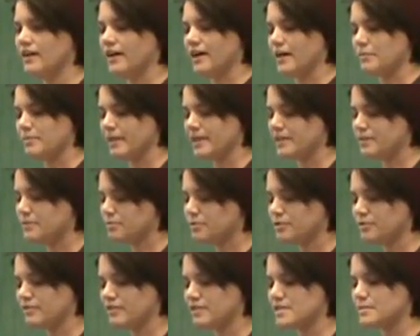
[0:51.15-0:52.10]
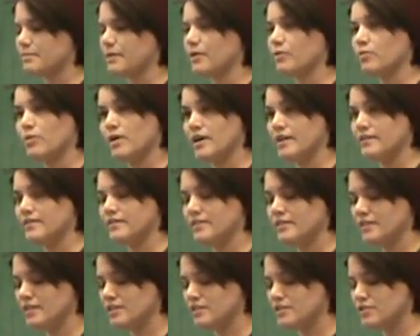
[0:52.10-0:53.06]
I plan to prove this by 1,
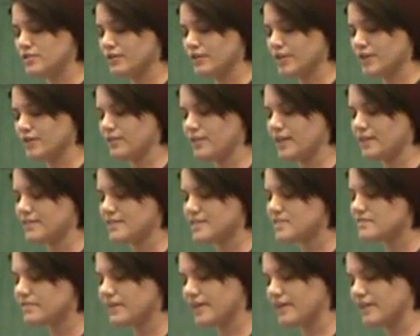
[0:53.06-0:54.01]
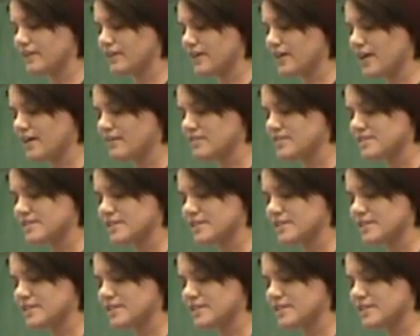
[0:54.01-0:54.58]
showing you that this failure to have a